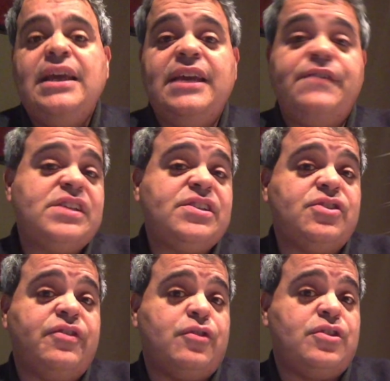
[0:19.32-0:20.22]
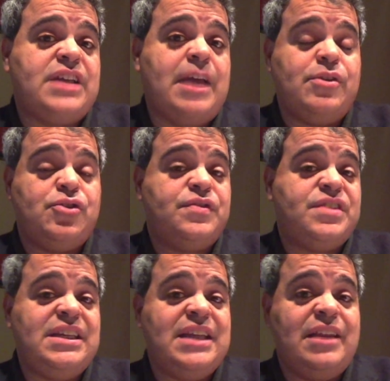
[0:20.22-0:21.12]
If this is the first time that you've
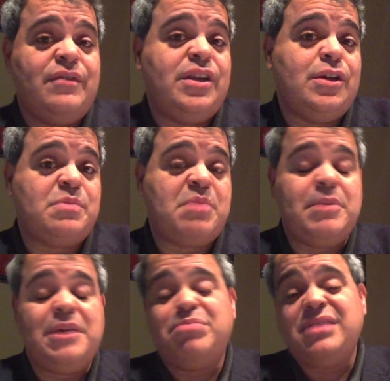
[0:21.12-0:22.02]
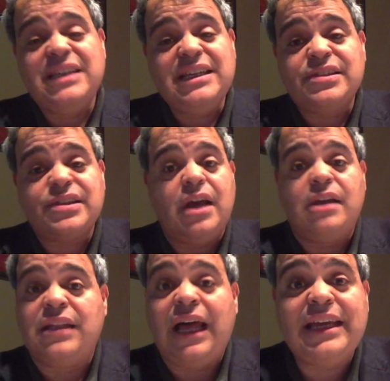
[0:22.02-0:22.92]
seen any videos by me, please
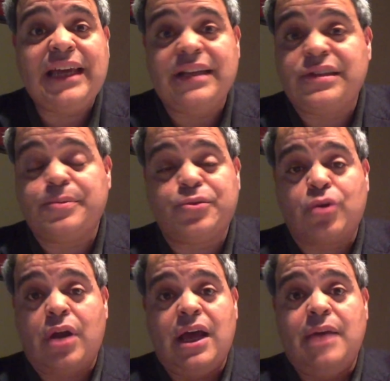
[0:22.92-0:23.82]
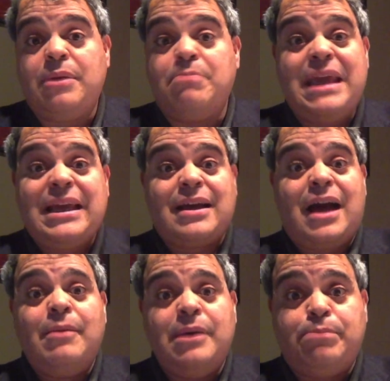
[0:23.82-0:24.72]
like and subscribe and make a
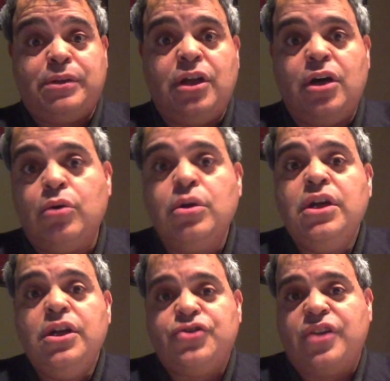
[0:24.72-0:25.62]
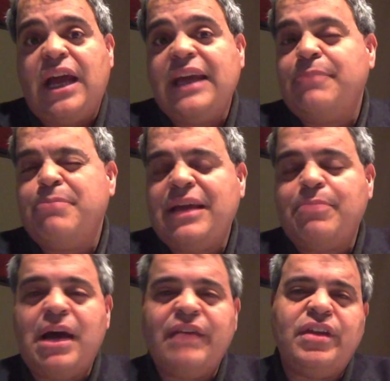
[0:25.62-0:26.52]
comment below so that I can
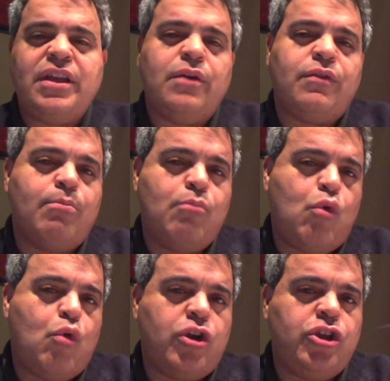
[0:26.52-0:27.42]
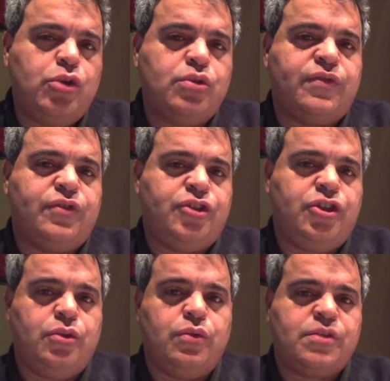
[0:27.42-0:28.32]
make my videos more useful to
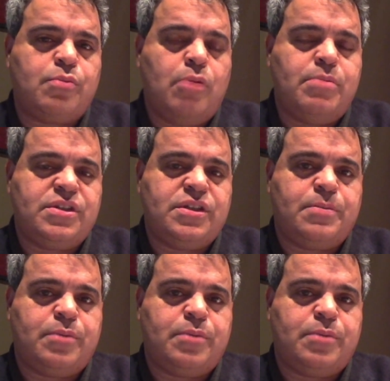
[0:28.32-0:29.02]
you, the small business